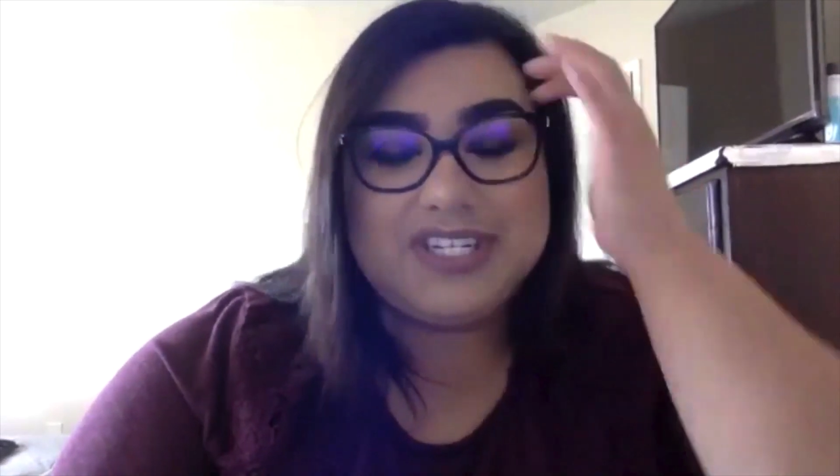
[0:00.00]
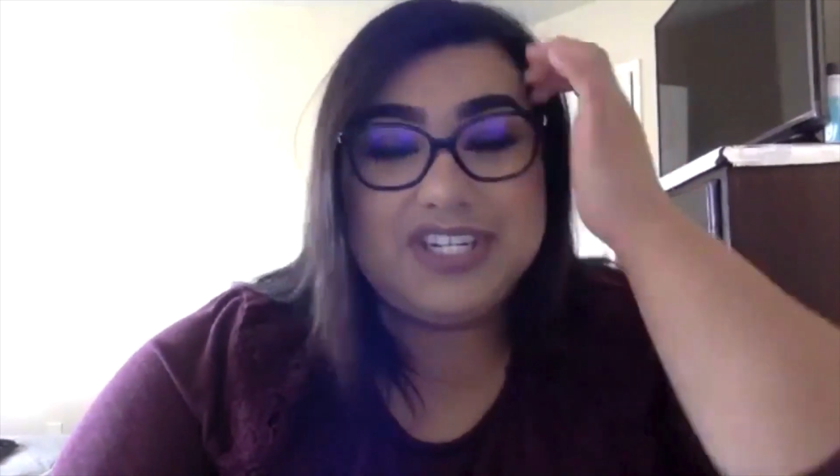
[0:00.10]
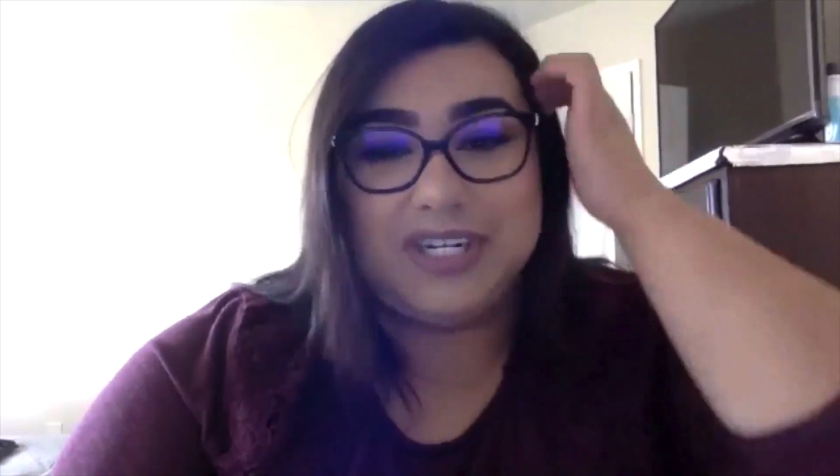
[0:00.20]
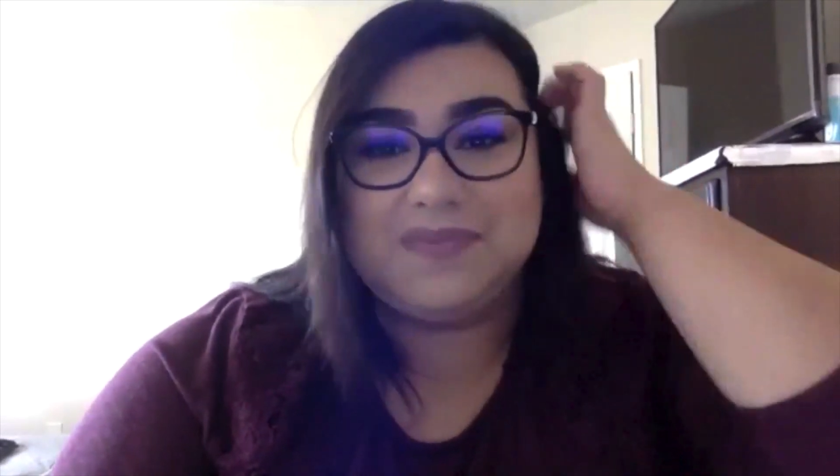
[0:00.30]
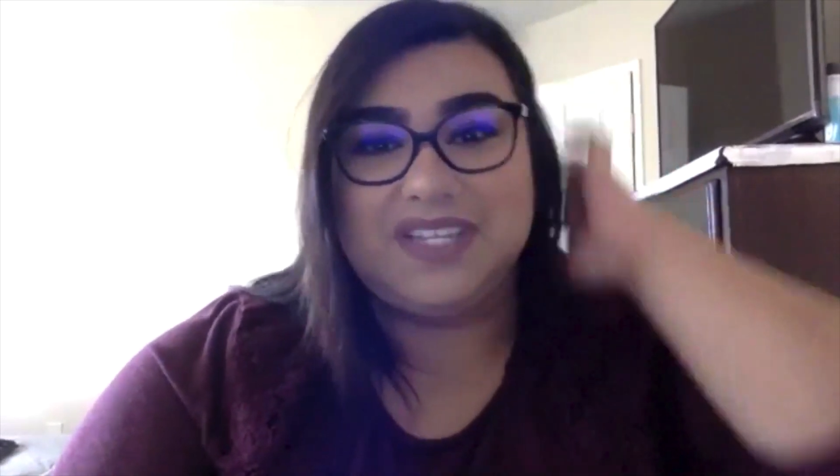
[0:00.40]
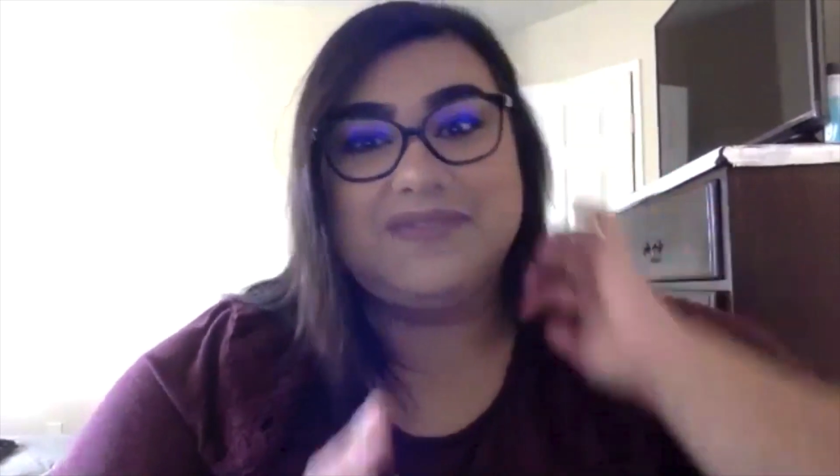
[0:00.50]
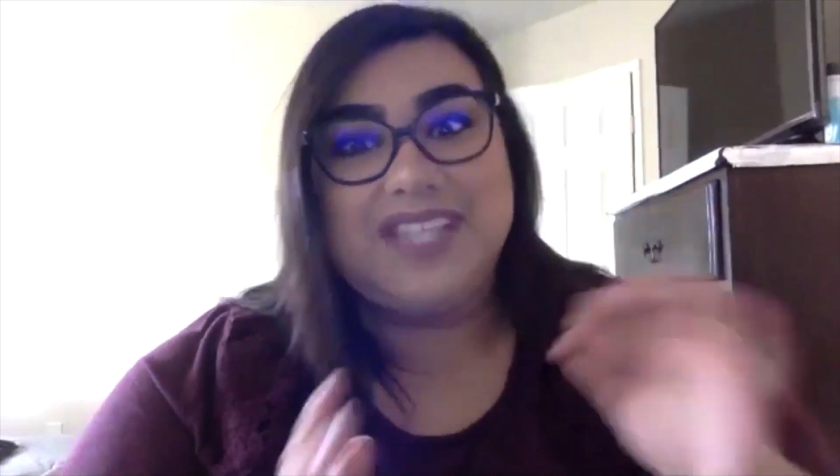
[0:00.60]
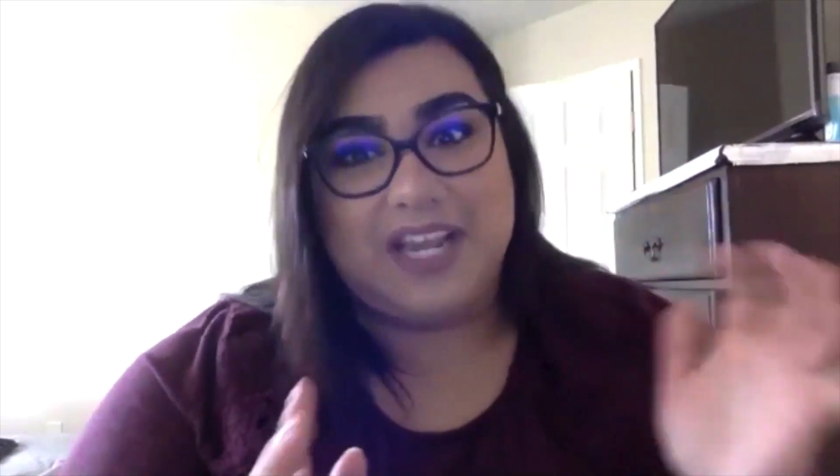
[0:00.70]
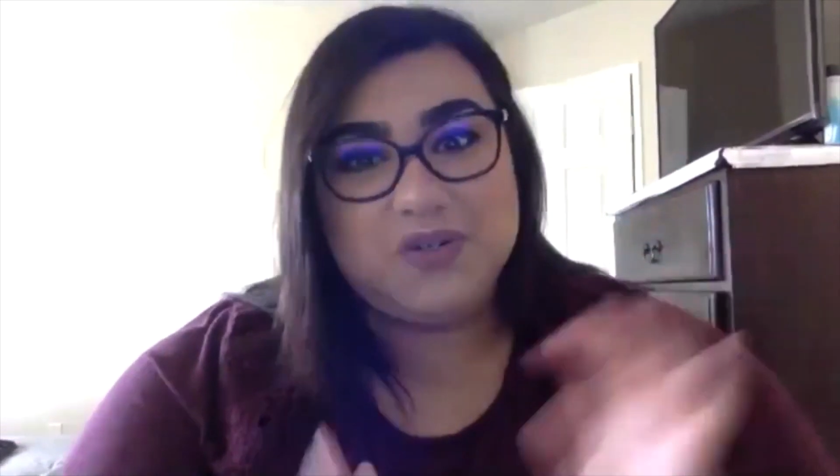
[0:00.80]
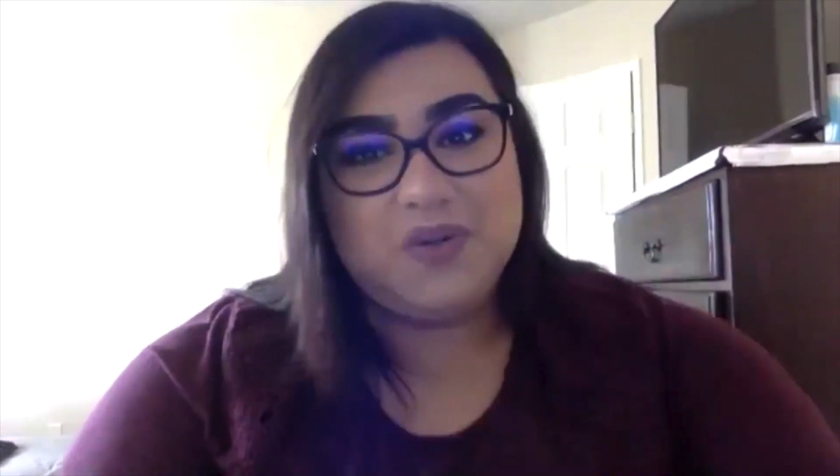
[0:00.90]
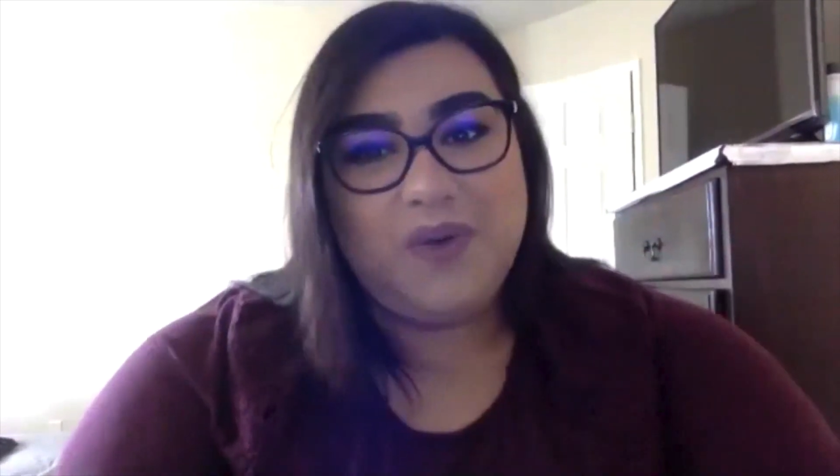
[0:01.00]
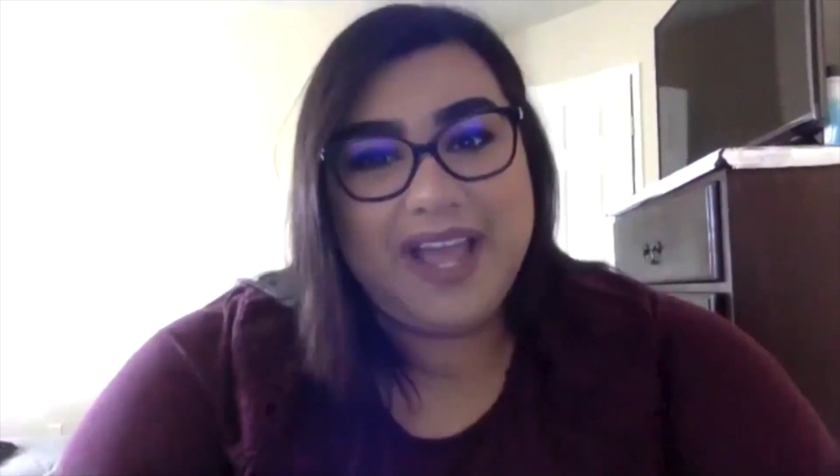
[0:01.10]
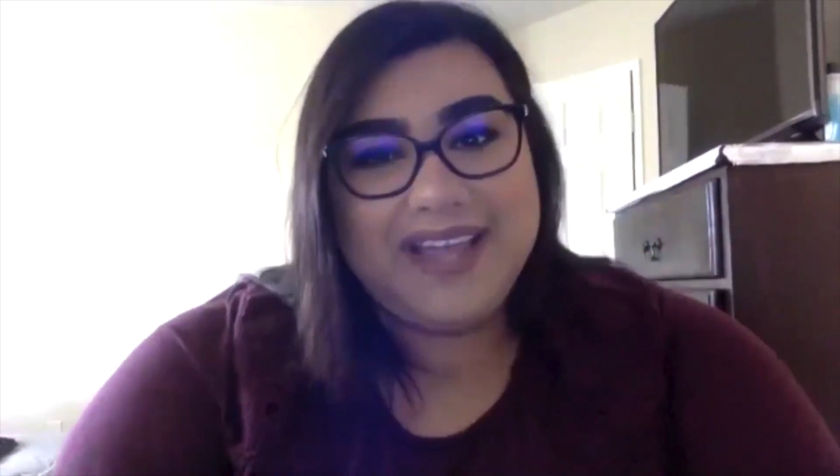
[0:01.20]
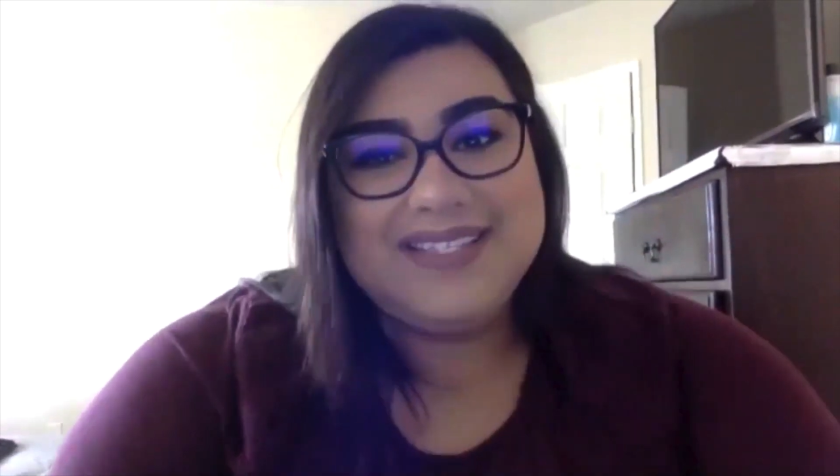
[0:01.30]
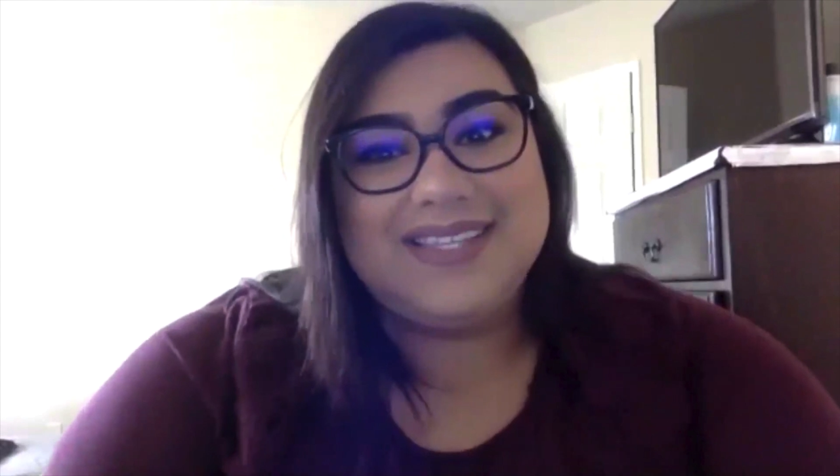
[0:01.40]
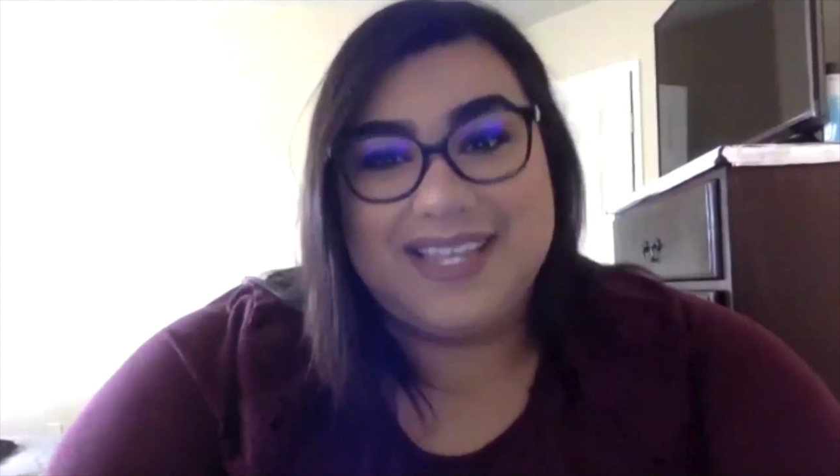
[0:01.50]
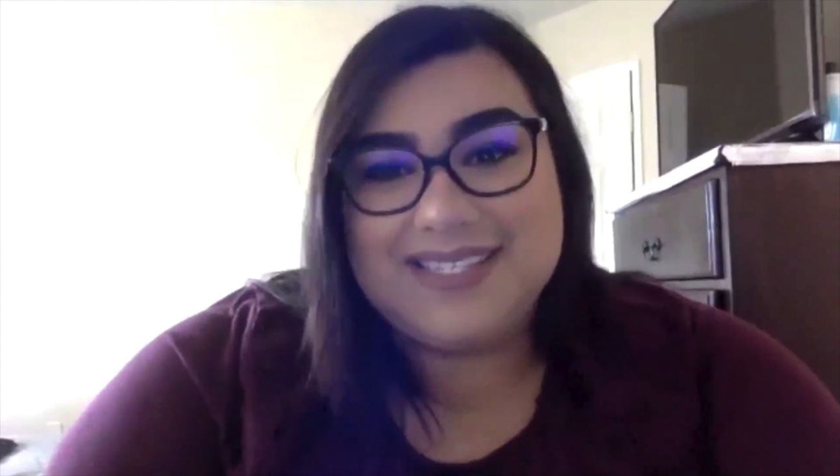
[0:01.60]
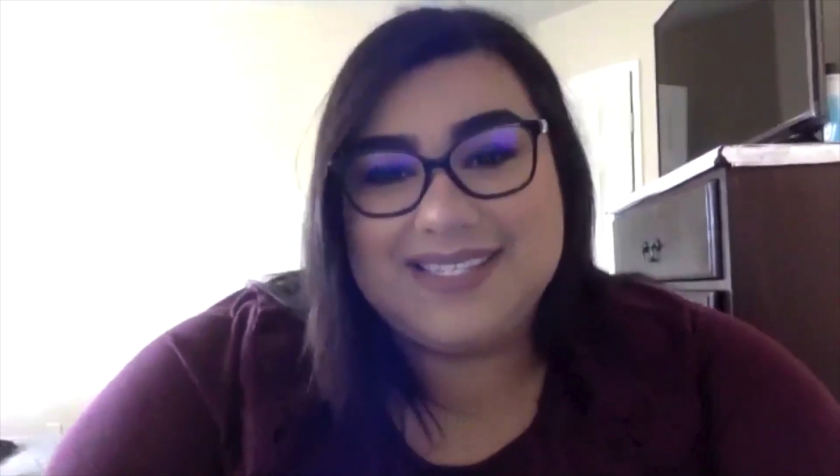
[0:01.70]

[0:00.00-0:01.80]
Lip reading: terms of schedule wise, it